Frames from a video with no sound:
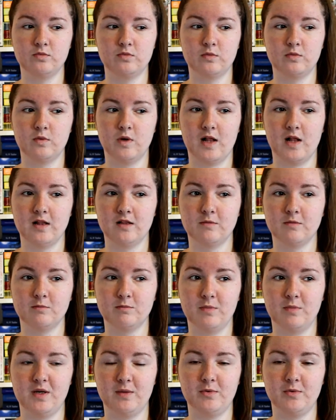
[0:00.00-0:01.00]
well,
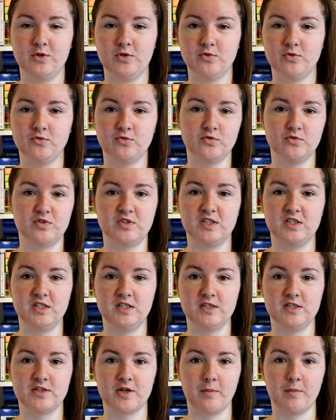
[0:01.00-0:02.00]
maybe you
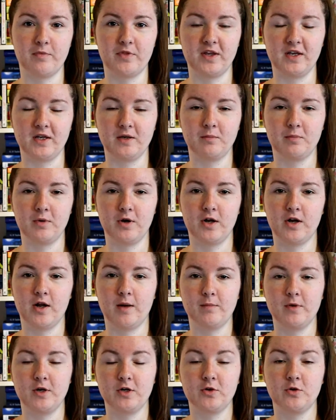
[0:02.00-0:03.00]
see something, but
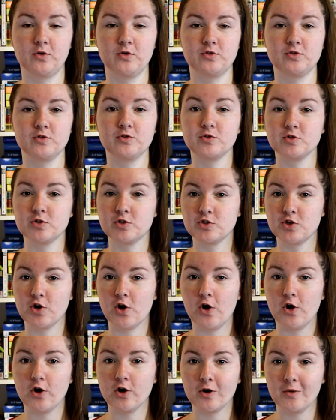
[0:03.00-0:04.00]
I'm not going to
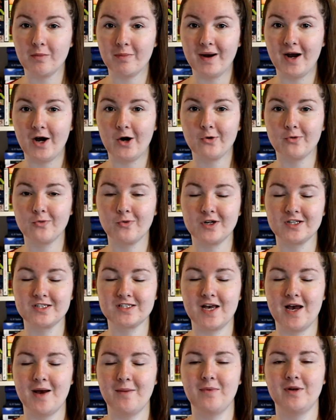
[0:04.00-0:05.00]
talk about
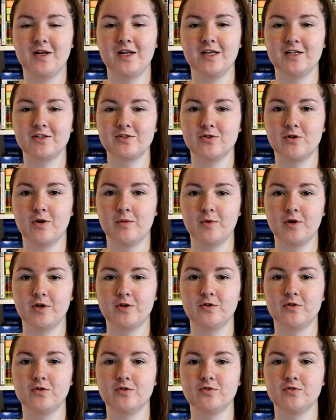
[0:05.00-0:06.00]
what's happening, so I'm
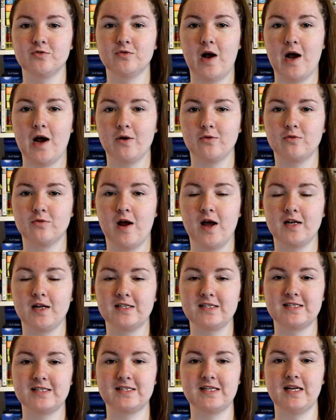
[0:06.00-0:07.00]
not going to outright
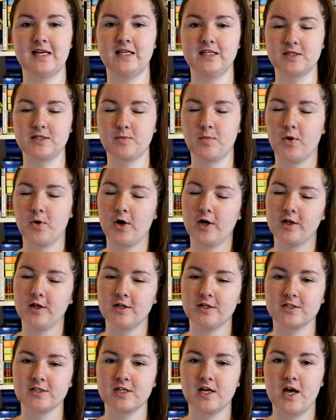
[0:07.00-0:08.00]
say
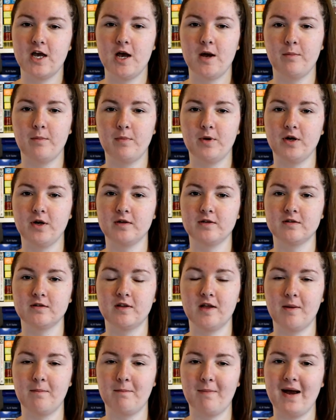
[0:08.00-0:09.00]
spoilers, but
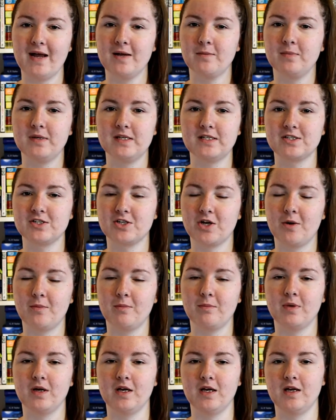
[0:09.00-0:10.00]
there might be
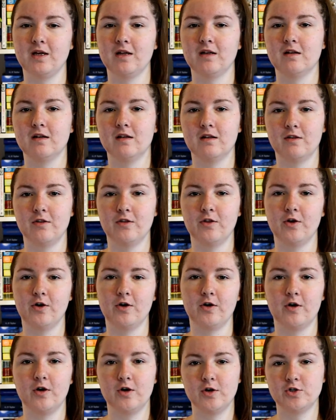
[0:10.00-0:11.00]
some in
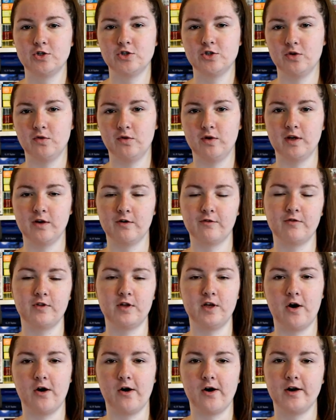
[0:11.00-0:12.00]
the showing of
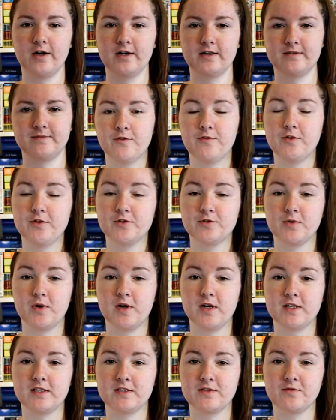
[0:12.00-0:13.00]
the art. The first
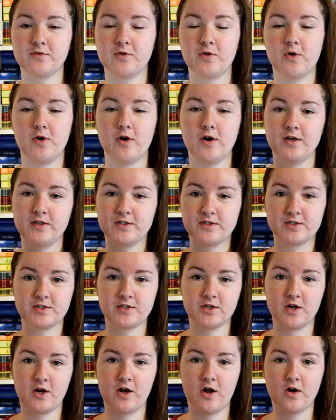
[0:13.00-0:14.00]
one is, of
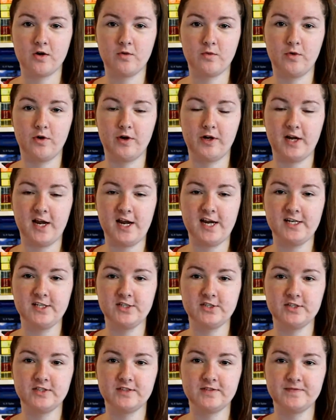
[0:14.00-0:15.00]
course, Clockwork
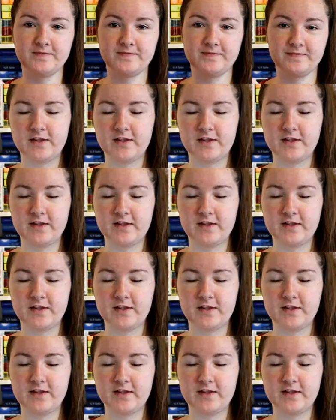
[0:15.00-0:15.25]
Angel.